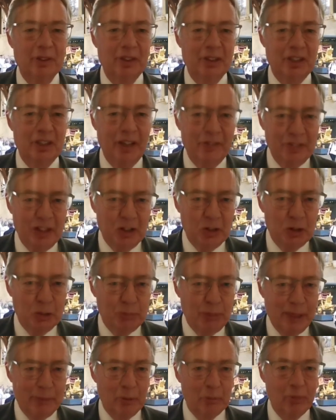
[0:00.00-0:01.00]
with
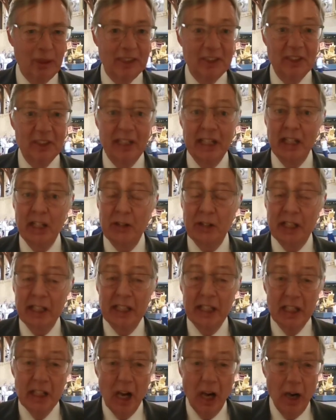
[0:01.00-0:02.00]
700 people present,
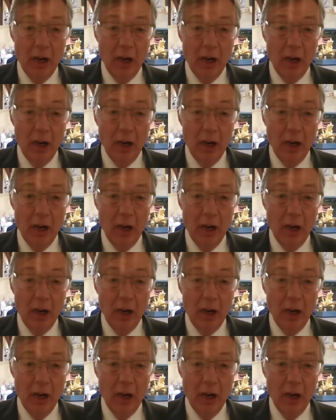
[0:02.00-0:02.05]
including